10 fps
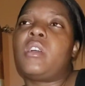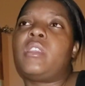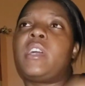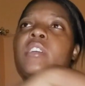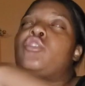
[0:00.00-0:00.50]

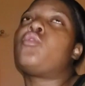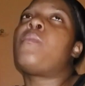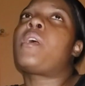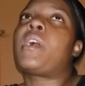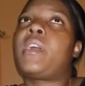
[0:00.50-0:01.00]
Then she go
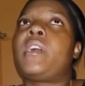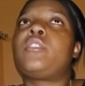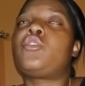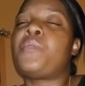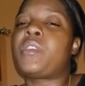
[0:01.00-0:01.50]
back again.
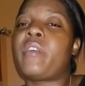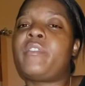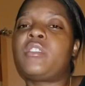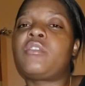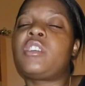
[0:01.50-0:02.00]
She wait after
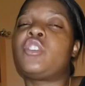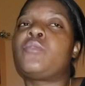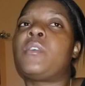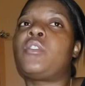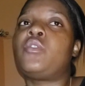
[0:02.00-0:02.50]
little. Then she
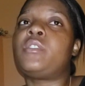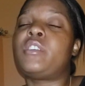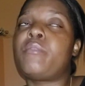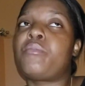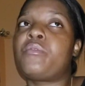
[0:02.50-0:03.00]
go do the
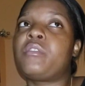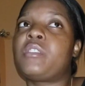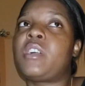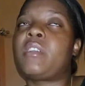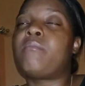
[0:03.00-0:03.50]
same process
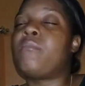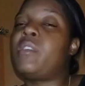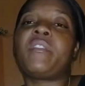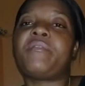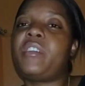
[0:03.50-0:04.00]
and I
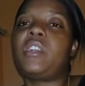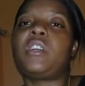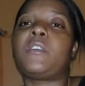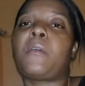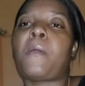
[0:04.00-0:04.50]
never feel it.
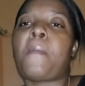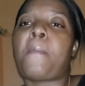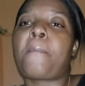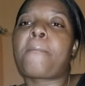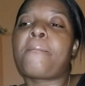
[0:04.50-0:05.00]

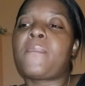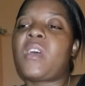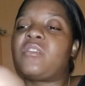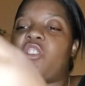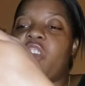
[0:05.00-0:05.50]

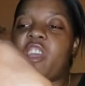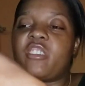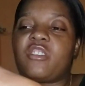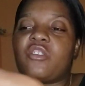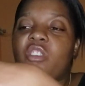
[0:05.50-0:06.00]
So then you're
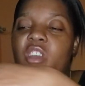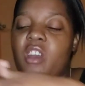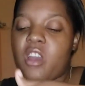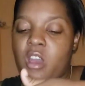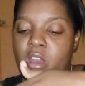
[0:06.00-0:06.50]

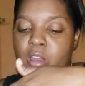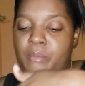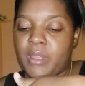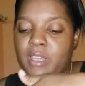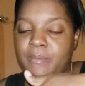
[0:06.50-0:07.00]
down
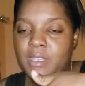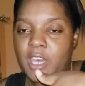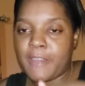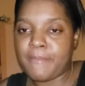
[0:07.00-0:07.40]
bottom side